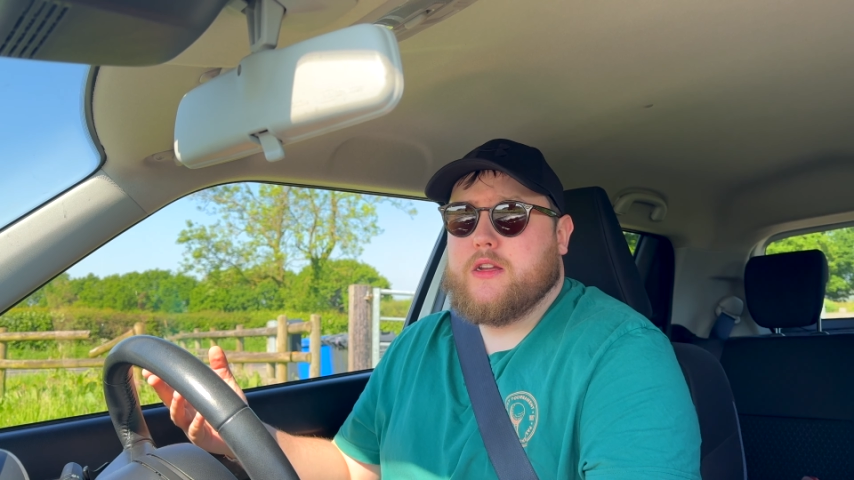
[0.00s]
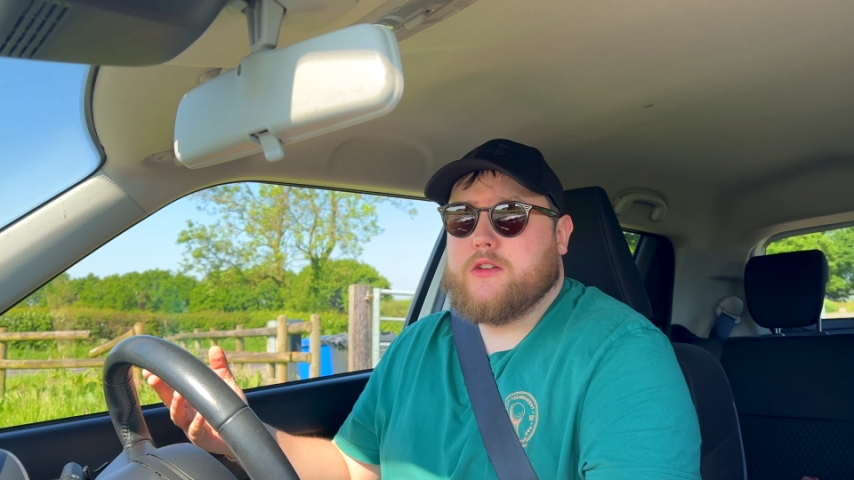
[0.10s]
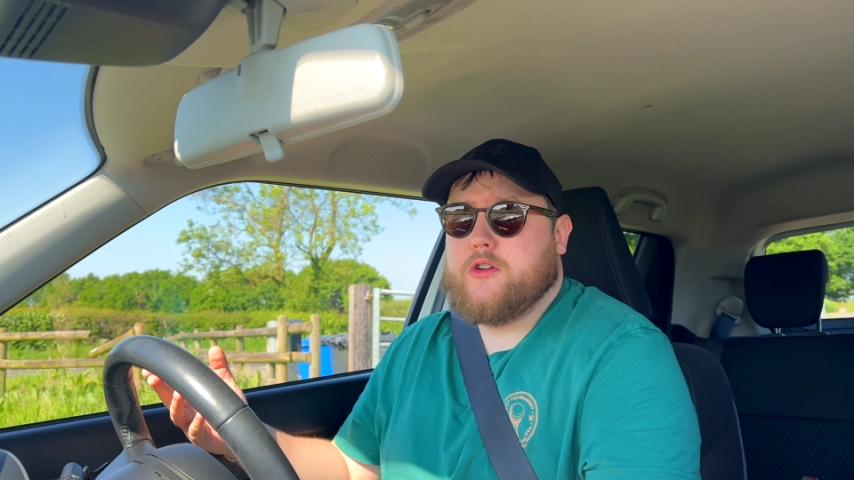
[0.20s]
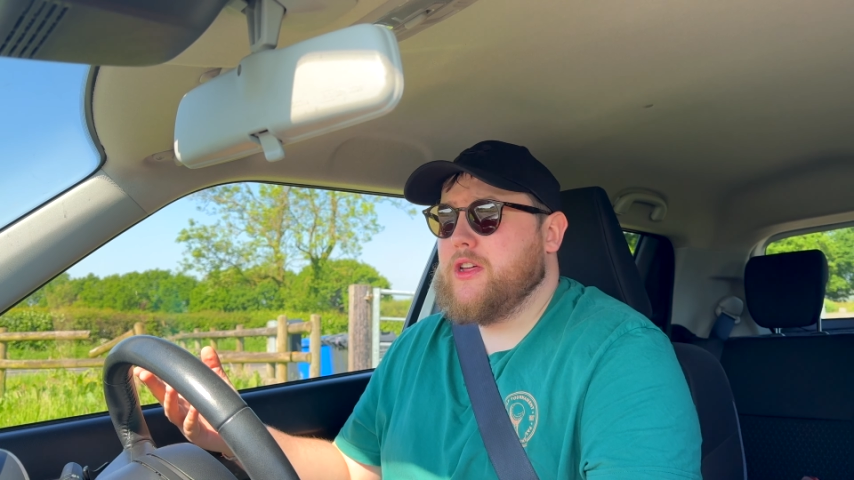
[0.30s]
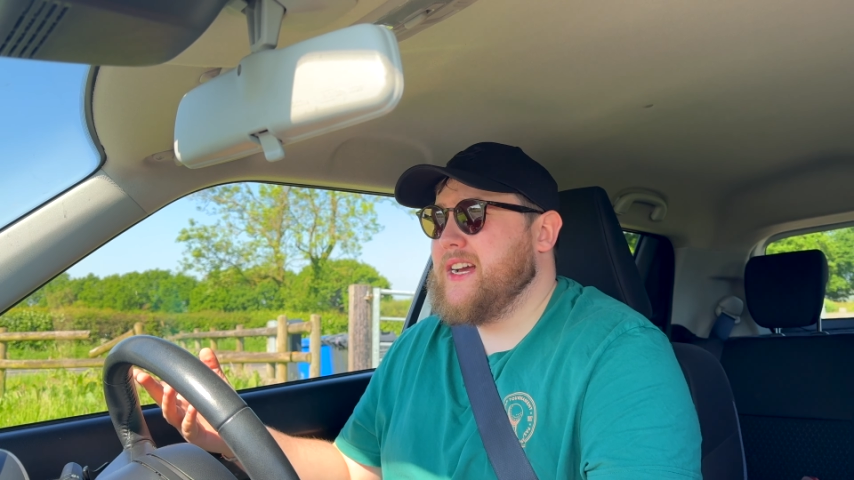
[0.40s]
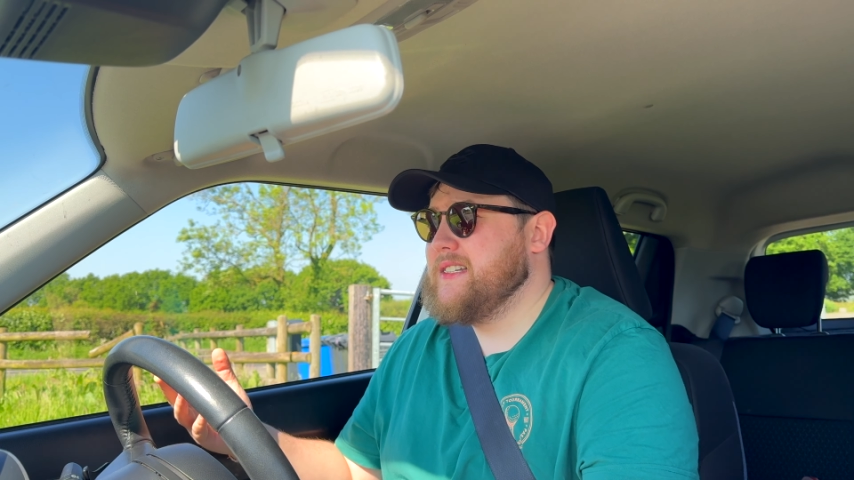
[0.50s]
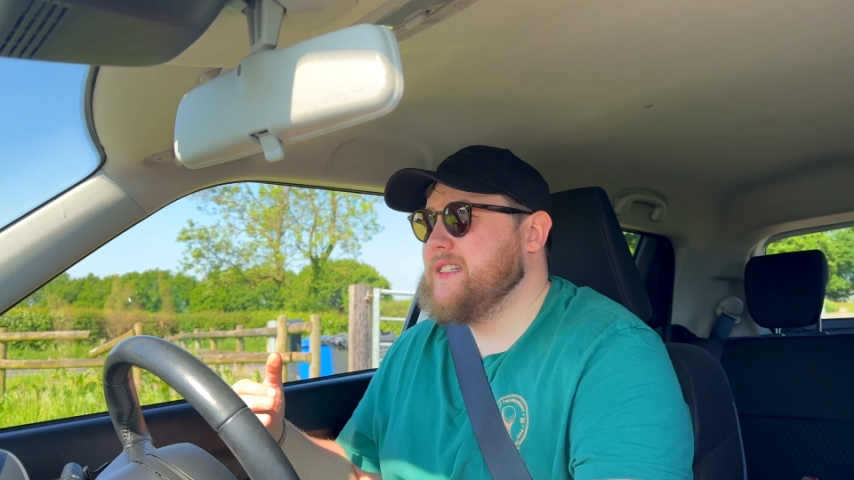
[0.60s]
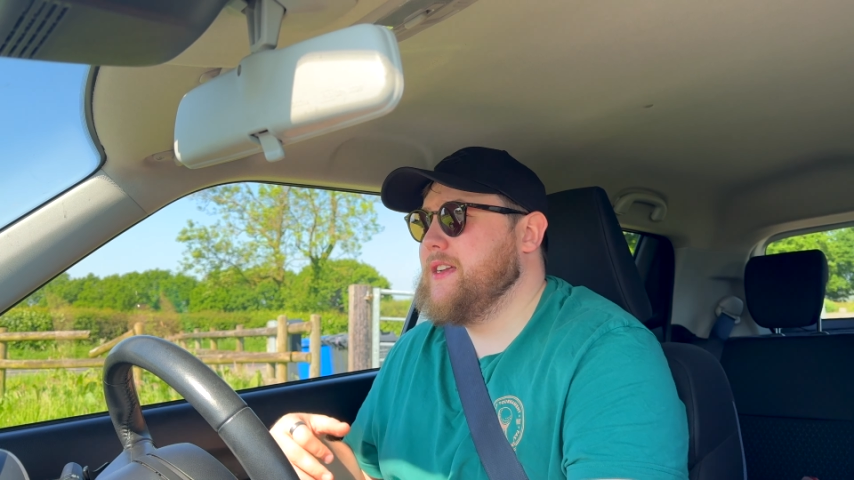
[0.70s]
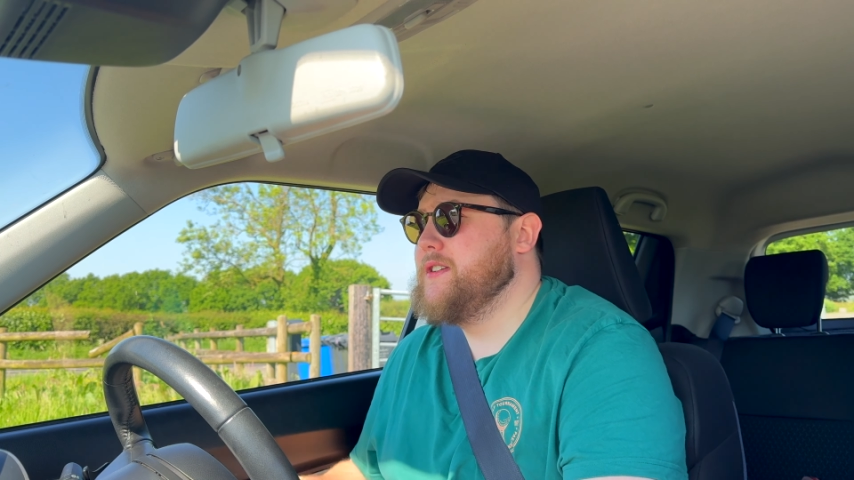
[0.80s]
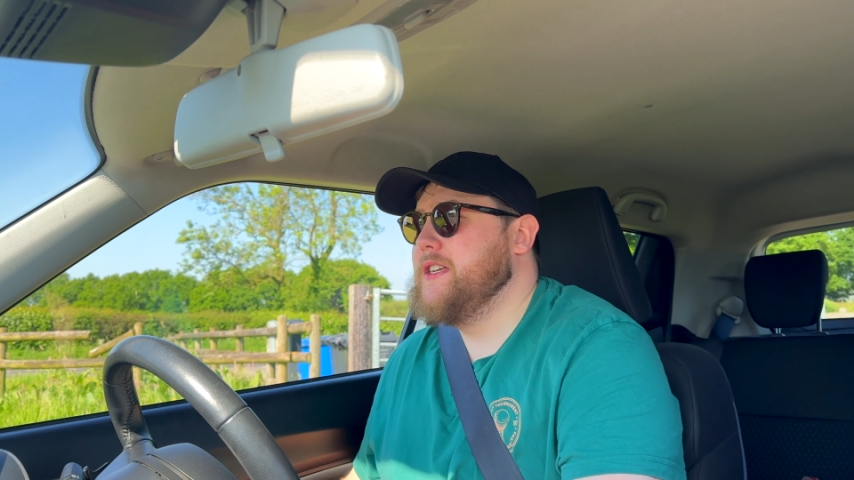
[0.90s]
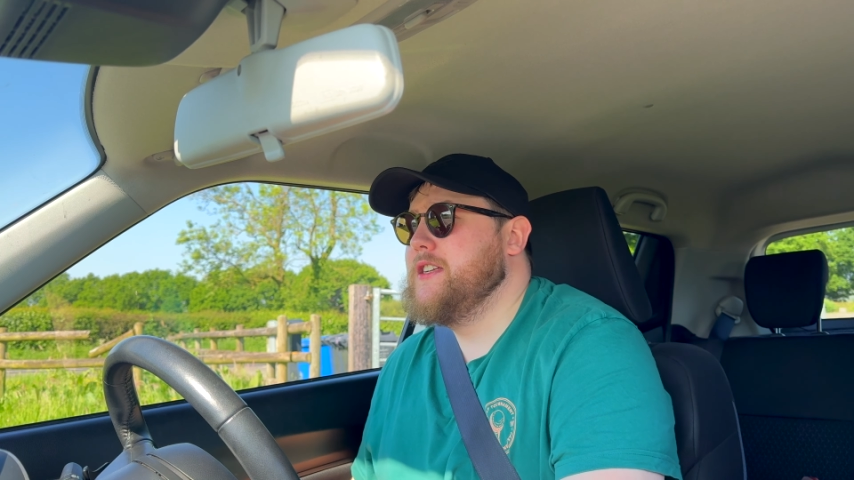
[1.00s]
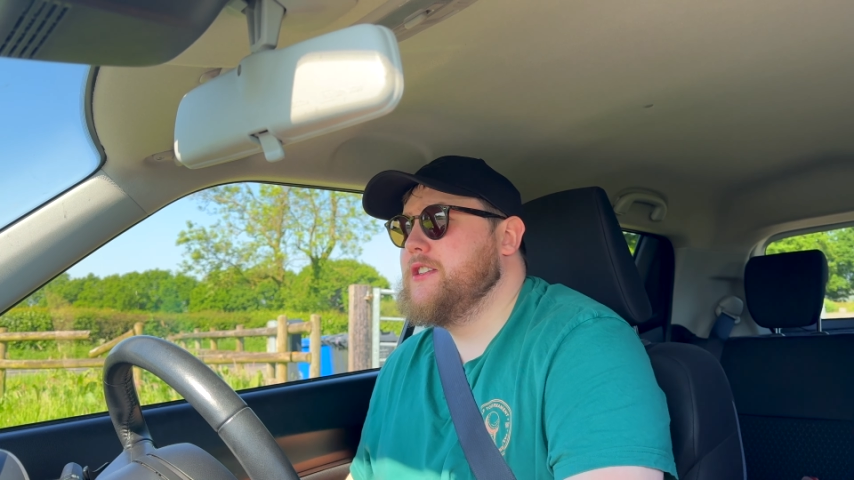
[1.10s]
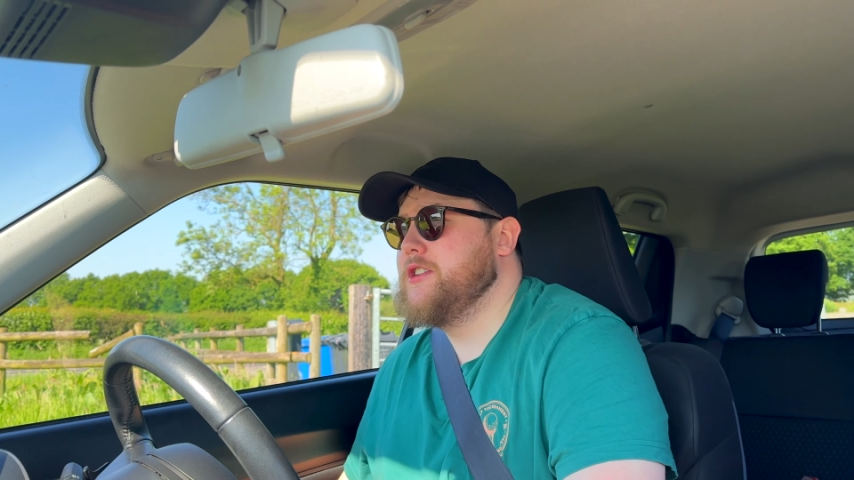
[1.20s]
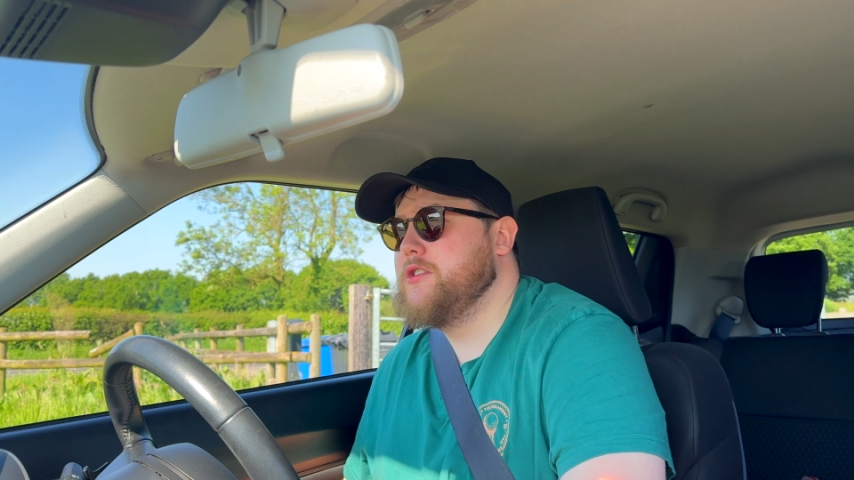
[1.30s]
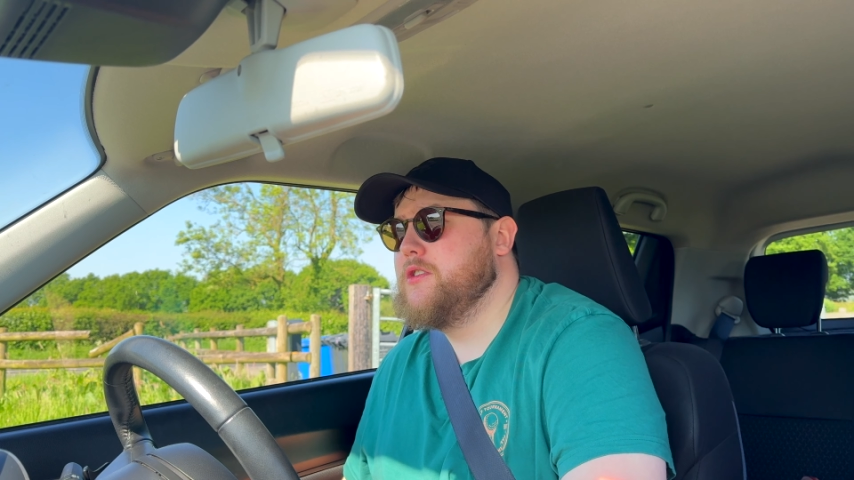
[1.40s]
2017
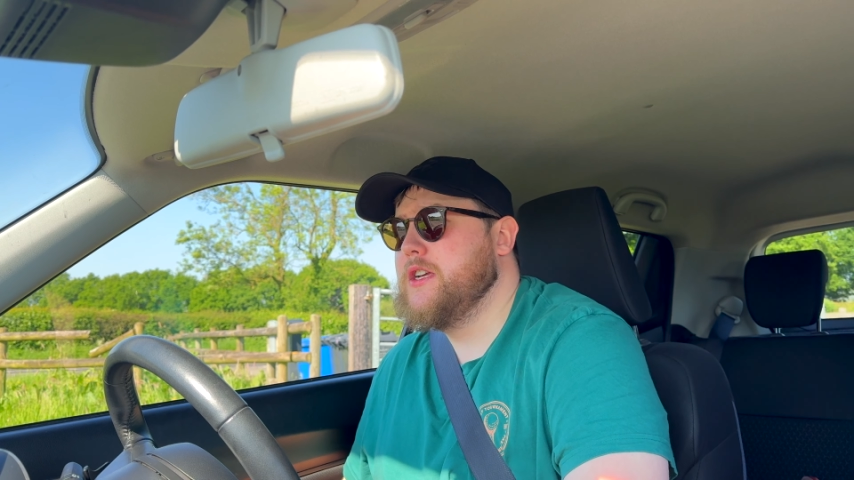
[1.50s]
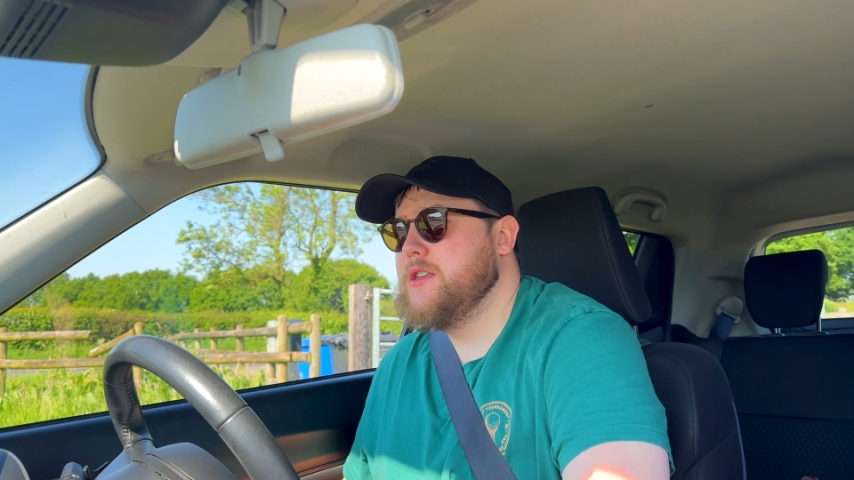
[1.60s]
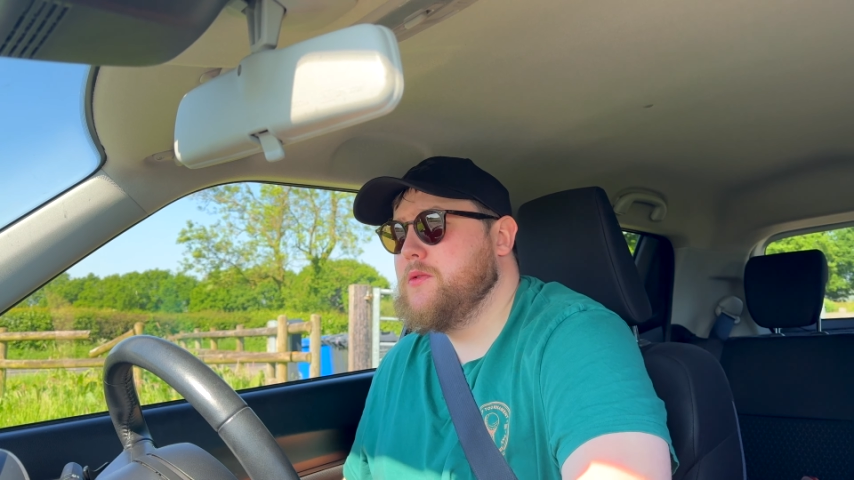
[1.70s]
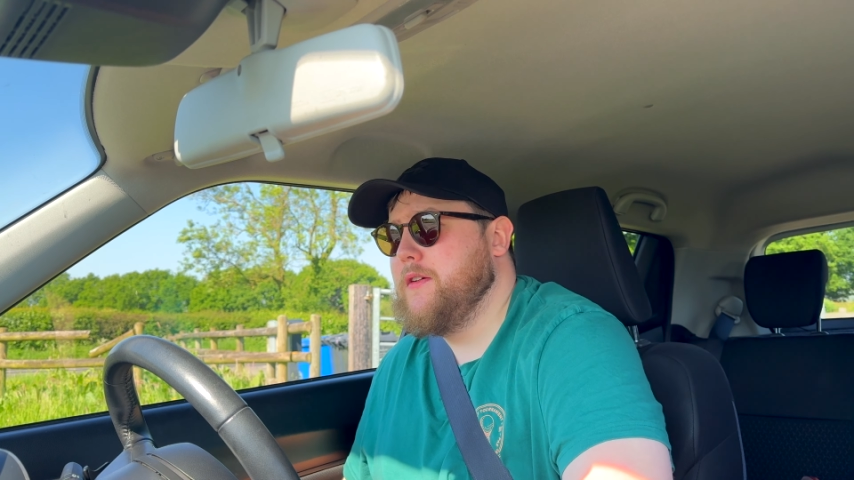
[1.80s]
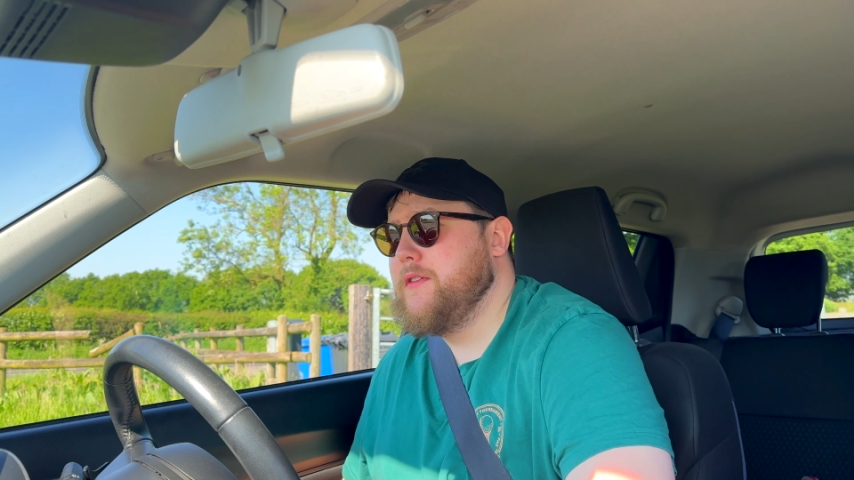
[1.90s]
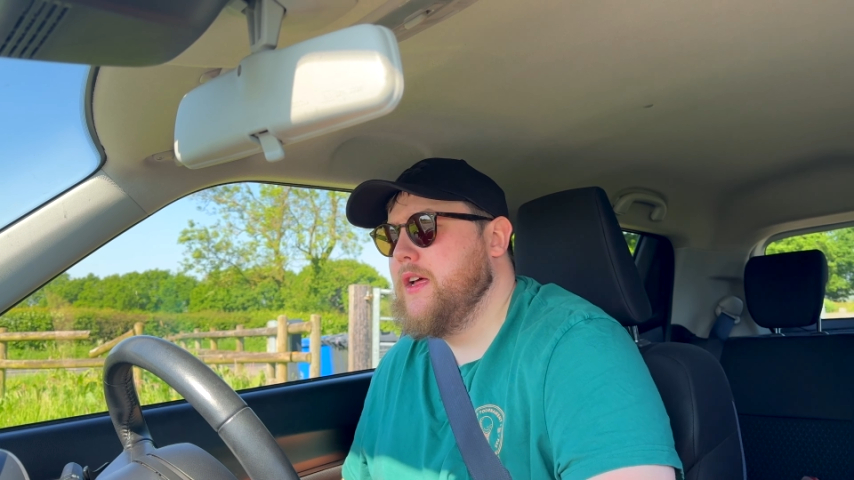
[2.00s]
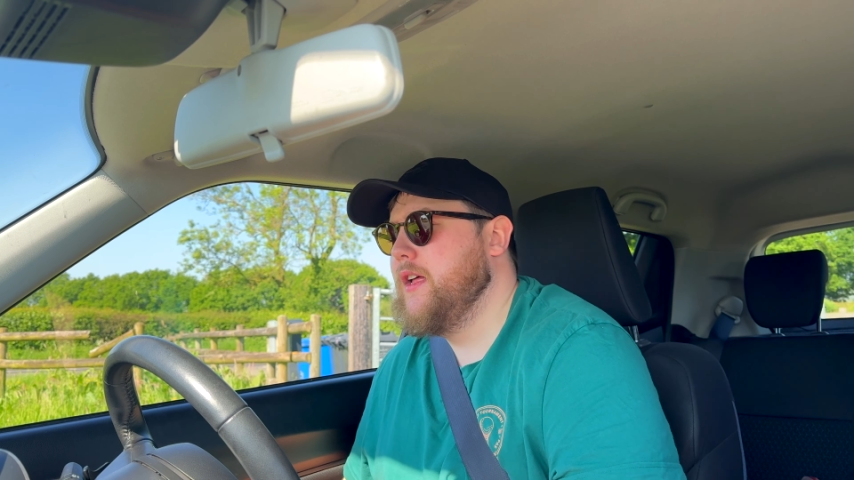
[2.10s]
Suzuki Swift.